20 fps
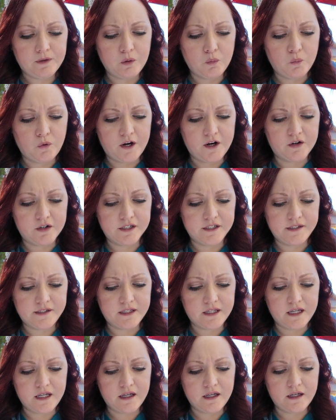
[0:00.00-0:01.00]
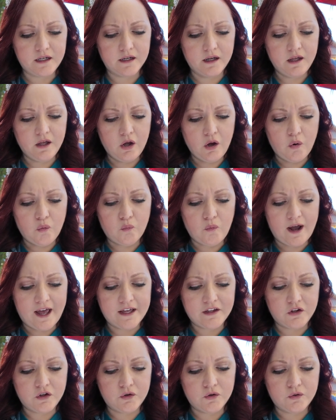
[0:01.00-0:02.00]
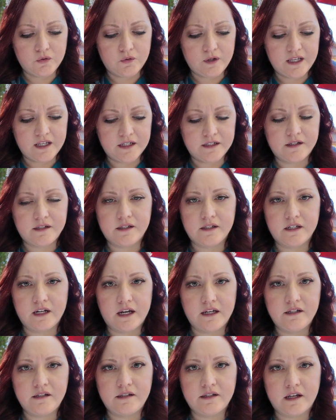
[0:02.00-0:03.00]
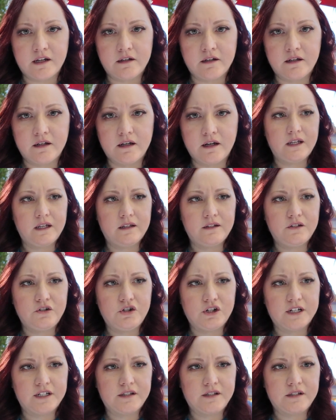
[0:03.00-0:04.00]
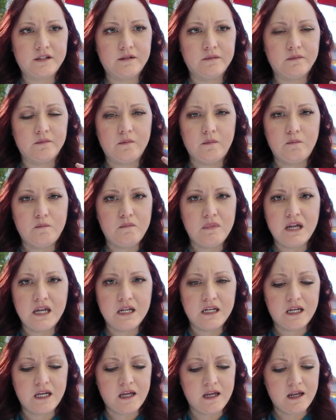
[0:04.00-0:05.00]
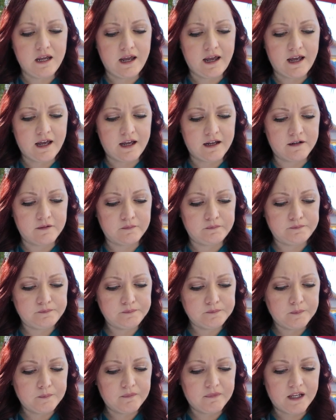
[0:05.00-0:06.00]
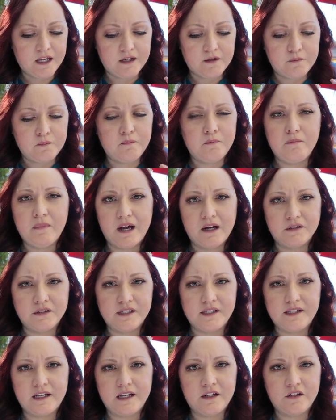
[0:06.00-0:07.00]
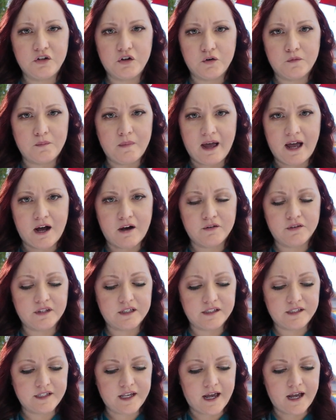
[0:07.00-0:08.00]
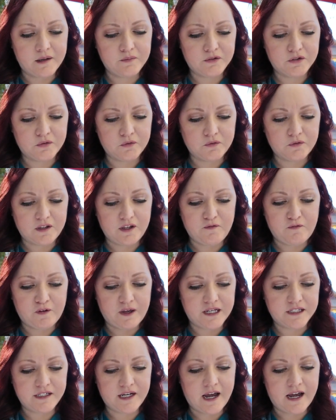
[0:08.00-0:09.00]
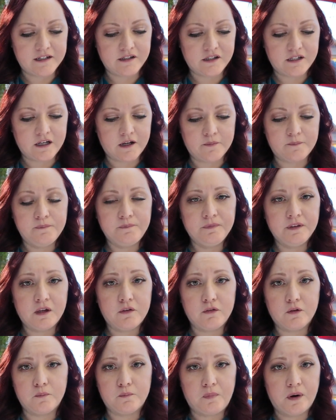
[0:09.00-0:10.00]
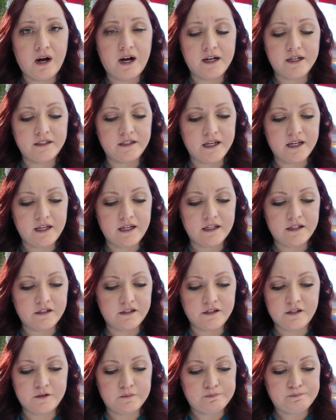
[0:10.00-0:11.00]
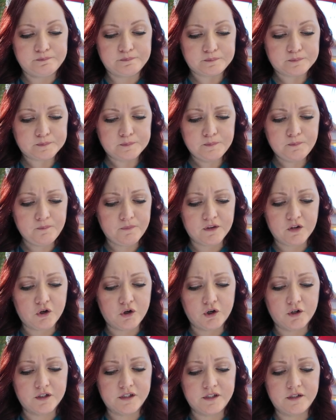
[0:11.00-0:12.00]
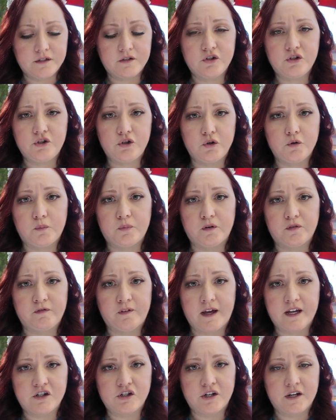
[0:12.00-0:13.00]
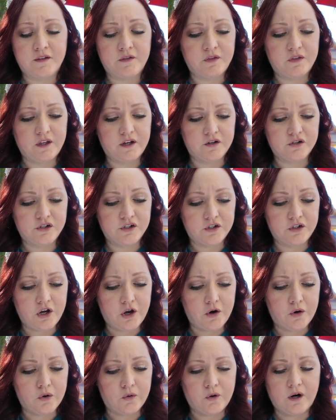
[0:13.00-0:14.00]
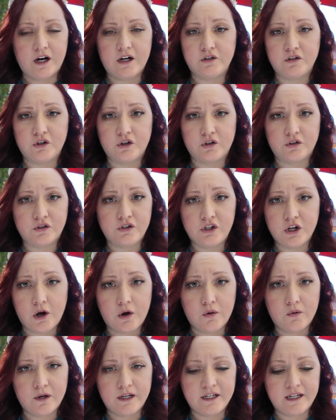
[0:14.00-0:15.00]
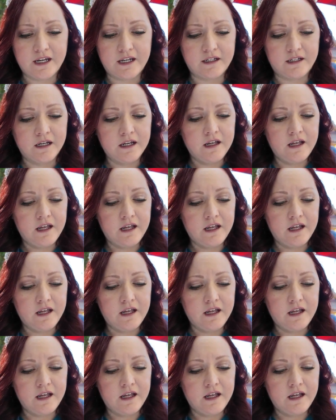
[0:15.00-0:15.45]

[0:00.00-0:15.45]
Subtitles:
whereas the Wagyu is nice and just meaty and it melts in your mouth. It's absolutely fantastic. The bun is cooked to perfection. There's no uncooked dough in it.